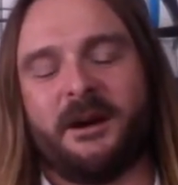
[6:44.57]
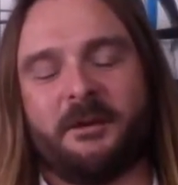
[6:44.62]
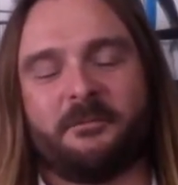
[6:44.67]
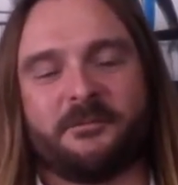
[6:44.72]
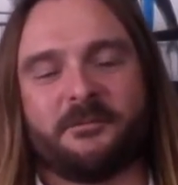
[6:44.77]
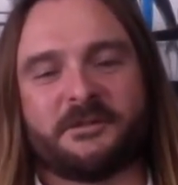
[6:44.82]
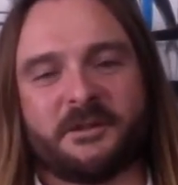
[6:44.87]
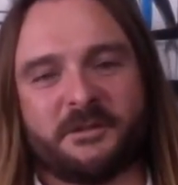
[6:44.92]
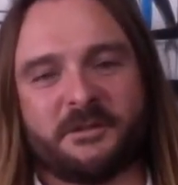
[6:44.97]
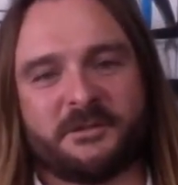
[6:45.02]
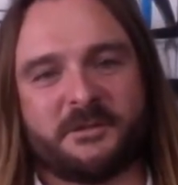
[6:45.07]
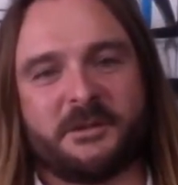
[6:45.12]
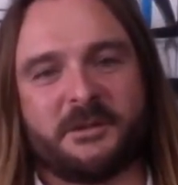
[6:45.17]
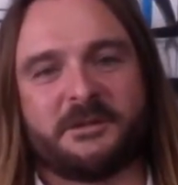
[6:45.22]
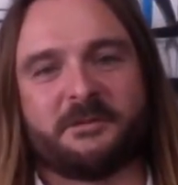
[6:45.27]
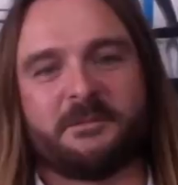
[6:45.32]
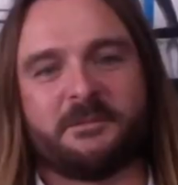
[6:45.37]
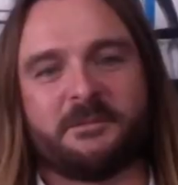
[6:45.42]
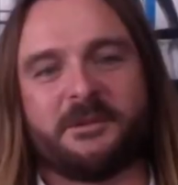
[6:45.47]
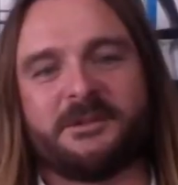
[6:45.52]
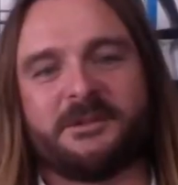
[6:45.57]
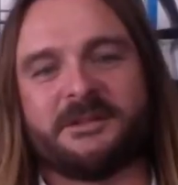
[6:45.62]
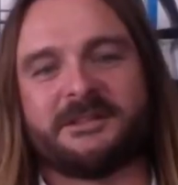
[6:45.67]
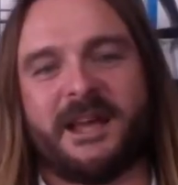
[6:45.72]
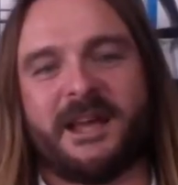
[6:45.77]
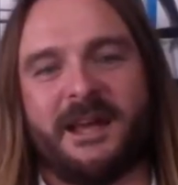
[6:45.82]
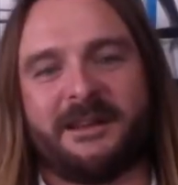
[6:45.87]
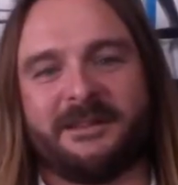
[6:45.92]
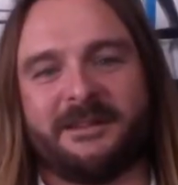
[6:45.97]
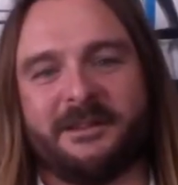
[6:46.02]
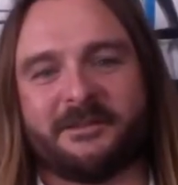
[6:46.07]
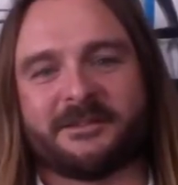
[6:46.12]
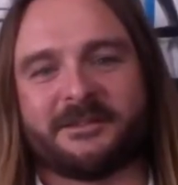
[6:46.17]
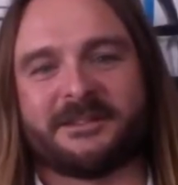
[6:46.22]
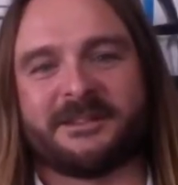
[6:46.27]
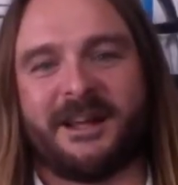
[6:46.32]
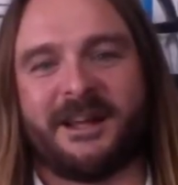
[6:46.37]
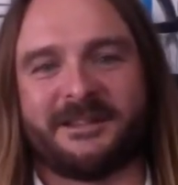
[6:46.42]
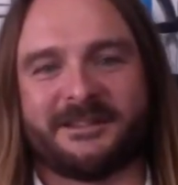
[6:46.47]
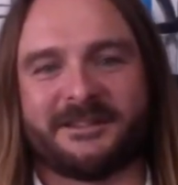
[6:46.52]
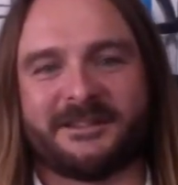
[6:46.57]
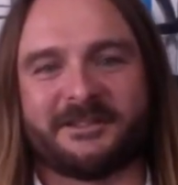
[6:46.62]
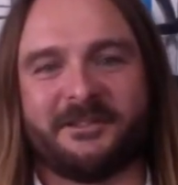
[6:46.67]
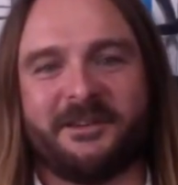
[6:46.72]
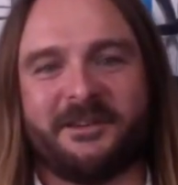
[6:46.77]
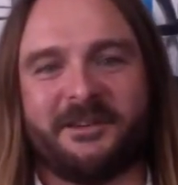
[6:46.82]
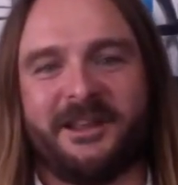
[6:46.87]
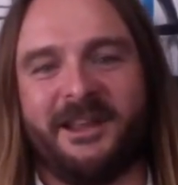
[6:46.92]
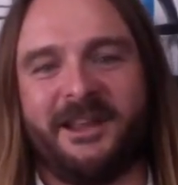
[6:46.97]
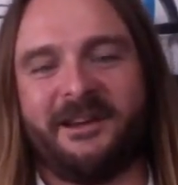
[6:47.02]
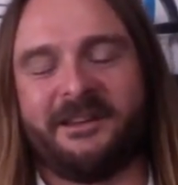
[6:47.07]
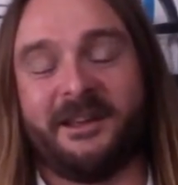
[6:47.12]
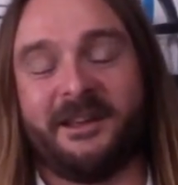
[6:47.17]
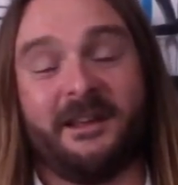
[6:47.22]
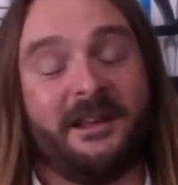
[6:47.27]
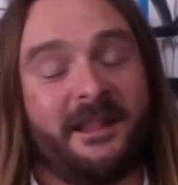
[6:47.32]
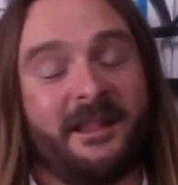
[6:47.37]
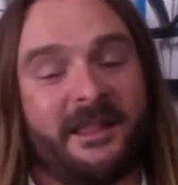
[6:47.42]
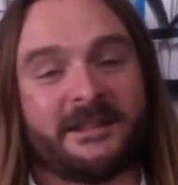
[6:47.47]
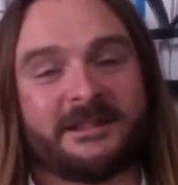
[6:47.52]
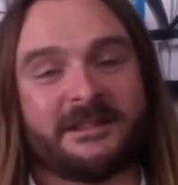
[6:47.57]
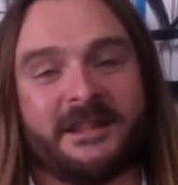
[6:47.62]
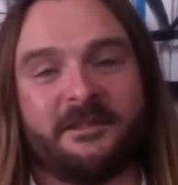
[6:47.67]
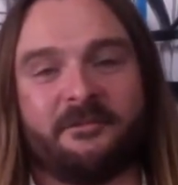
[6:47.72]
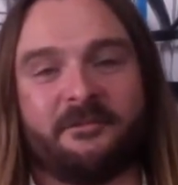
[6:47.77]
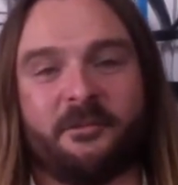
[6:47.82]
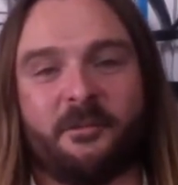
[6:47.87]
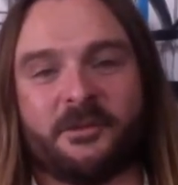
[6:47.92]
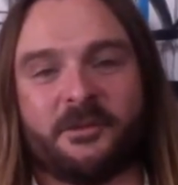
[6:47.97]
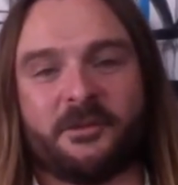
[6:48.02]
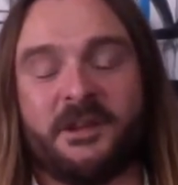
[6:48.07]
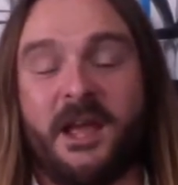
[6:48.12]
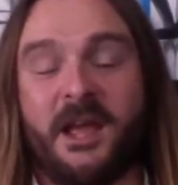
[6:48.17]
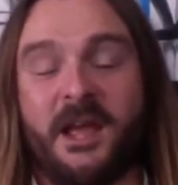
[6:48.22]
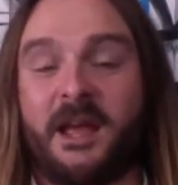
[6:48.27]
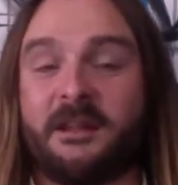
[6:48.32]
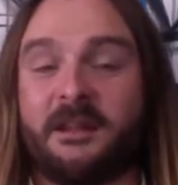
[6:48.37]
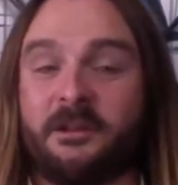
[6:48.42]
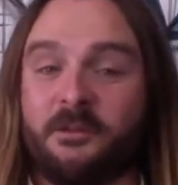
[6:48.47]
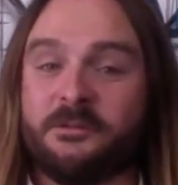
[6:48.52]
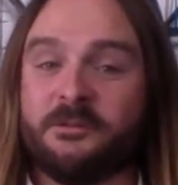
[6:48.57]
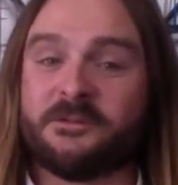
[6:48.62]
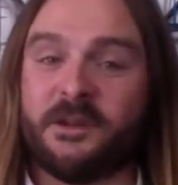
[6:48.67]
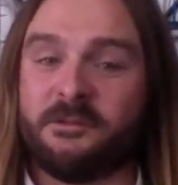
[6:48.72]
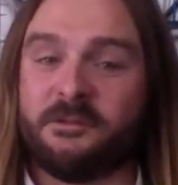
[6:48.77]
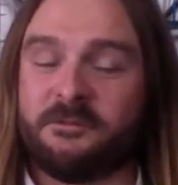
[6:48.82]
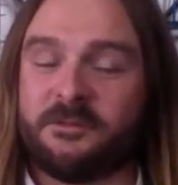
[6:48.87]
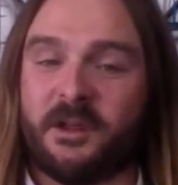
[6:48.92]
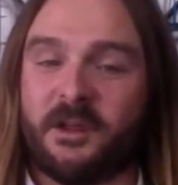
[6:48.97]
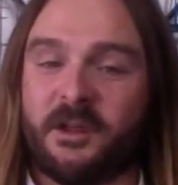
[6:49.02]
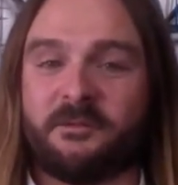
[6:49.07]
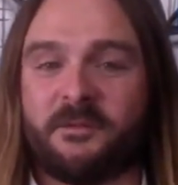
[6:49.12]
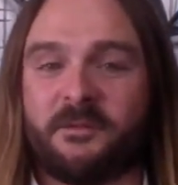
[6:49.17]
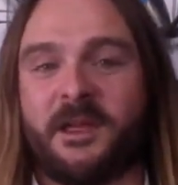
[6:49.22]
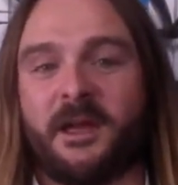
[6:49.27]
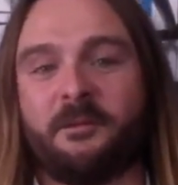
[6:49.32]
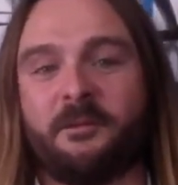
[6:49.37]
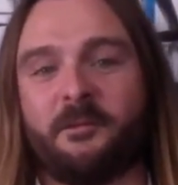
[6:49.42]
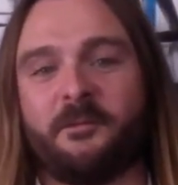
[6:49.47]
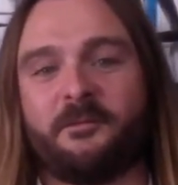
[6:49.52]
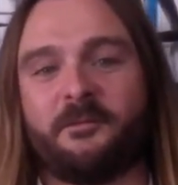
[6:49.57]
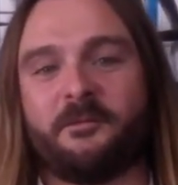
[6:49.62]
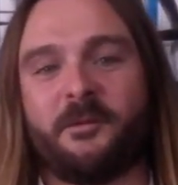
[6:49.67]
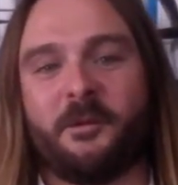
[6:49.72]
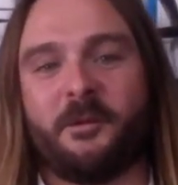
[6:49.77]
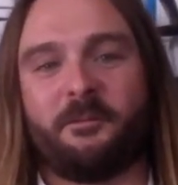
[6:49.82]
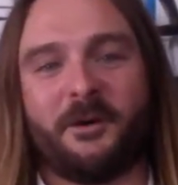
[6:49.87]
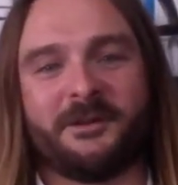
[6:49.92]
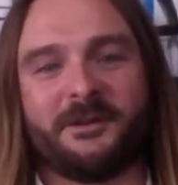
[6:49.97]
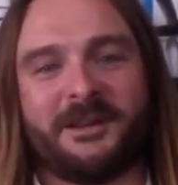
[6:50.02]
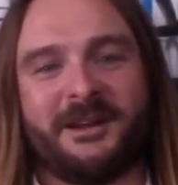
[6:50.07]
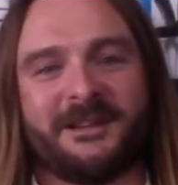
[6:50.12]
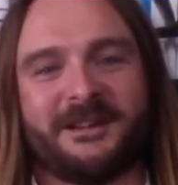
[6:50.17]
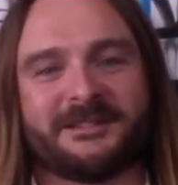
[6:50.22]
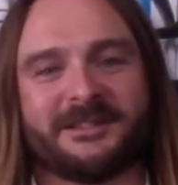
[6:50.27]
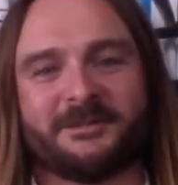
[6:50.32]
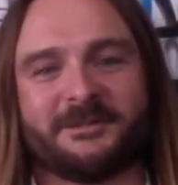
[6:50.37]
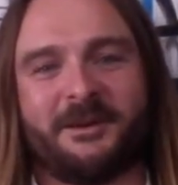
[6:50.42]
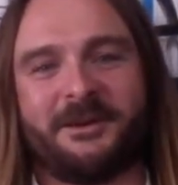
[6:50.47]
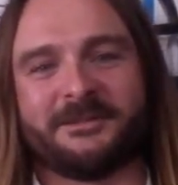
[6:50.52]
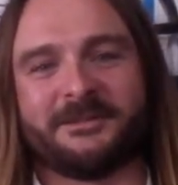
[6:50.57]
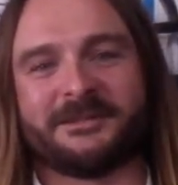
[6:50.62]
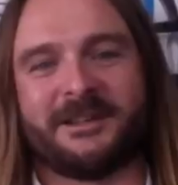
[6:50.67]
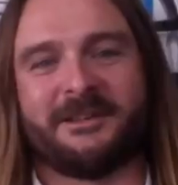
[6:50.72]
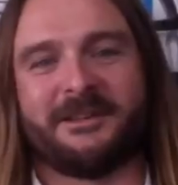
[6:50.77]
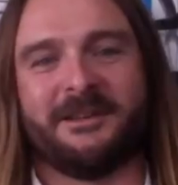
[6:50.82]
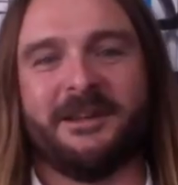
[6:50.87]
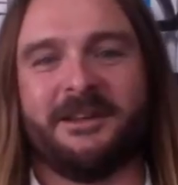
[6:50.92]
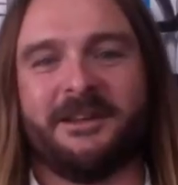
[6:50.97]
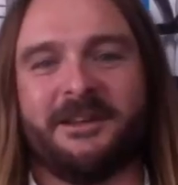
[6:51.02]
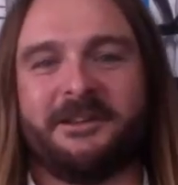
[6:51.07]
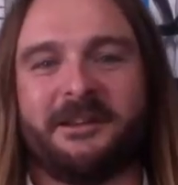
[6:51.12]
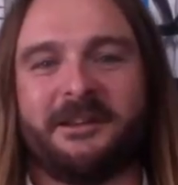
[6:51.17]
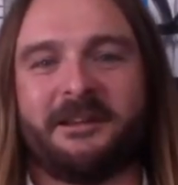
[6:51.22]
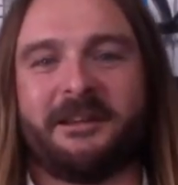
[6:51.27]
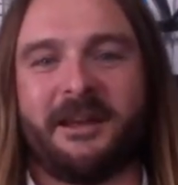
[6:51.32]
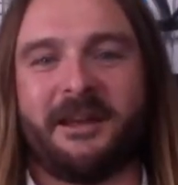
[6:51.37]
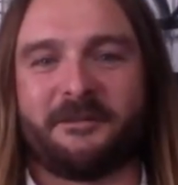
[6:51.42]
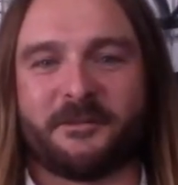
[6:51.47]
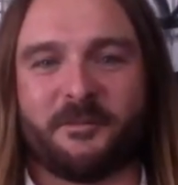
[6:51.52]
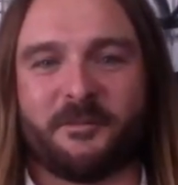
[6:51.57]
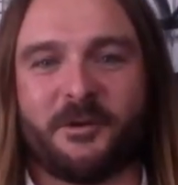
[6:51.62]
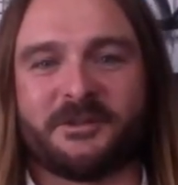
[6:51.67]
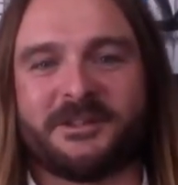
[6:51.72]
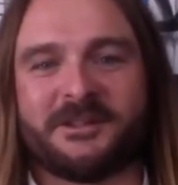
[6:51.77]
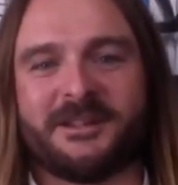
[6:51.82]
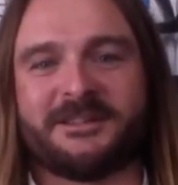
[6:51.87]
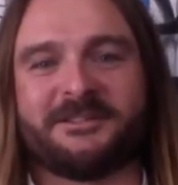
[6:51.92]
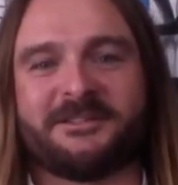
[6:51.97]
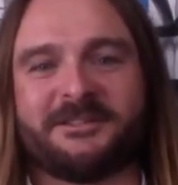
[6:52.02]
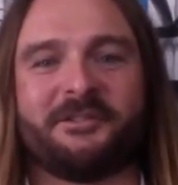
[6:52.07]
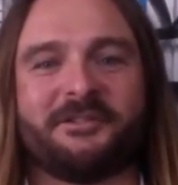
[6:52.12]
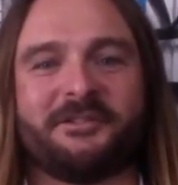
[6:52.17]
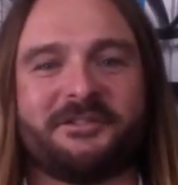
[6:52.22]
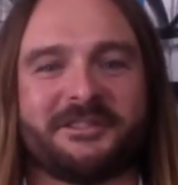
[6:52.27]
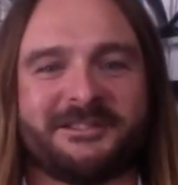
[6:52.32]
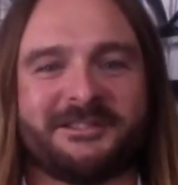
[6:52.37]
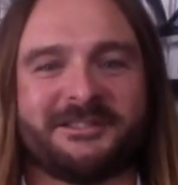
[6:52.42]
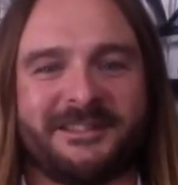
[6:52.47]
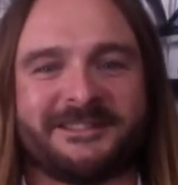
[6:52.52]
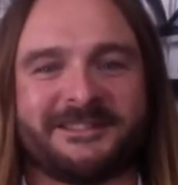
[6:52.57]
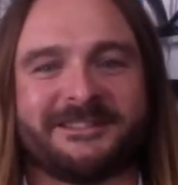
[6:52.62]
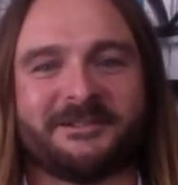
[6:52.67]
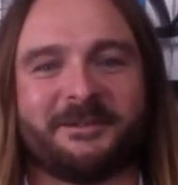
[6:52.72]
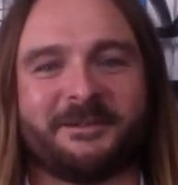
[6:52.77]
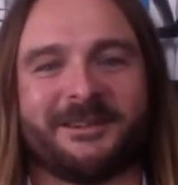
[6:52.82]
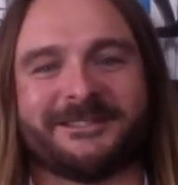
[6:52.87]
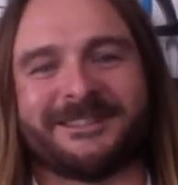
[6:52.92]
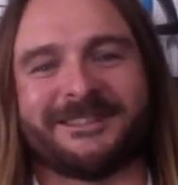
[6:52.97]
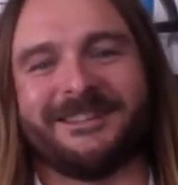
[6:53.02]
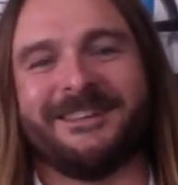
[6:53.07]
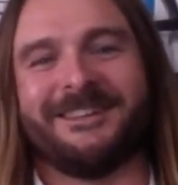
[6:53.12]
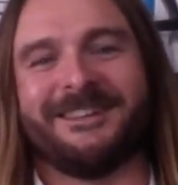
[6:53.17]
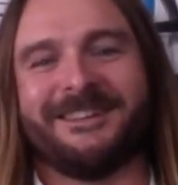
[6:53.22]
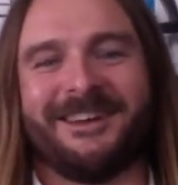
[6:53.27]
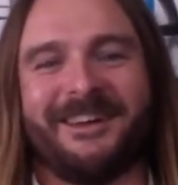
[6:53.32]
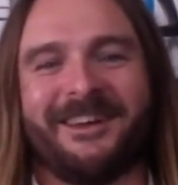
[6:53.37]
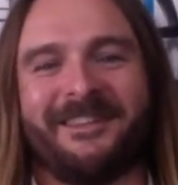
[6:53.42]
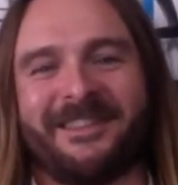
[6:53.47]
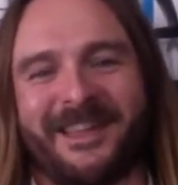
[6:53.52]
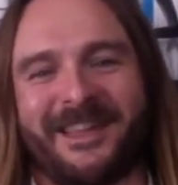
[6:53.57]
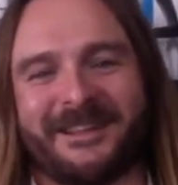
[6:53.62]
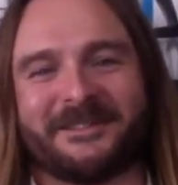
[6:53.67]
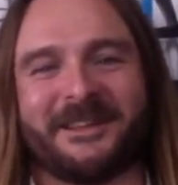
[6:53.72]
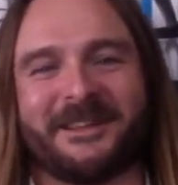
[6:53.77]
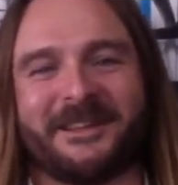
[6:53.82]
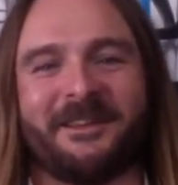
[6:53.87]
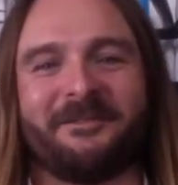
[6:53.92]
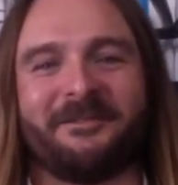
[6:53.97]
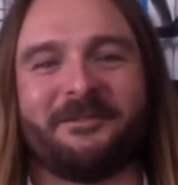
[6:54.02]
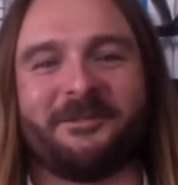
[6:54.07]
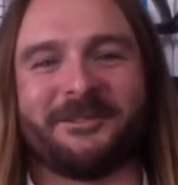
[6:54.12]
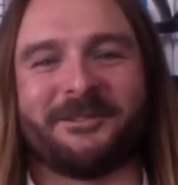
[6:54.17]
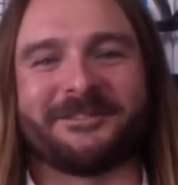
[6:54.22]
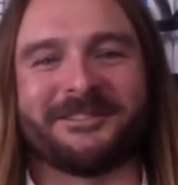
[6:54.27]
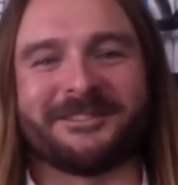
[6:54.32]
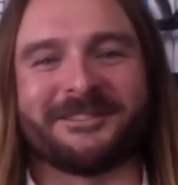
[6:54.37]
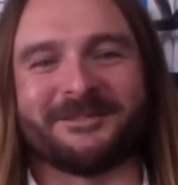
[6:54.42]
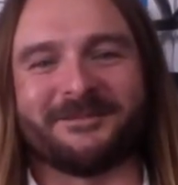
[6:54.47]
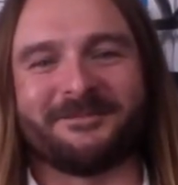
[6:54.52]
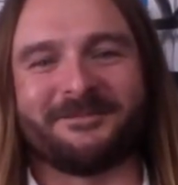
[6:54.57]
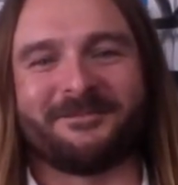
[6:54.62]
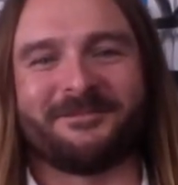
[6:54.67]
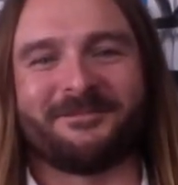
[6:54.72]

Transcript: I'm also on Twitter, which is at Nelson underscore Hilliard. Thanks again for watching, and also don't forget we've got podcasts as well, so you don't have to watch us. You can just listen to us. Uh, thanks again for watching.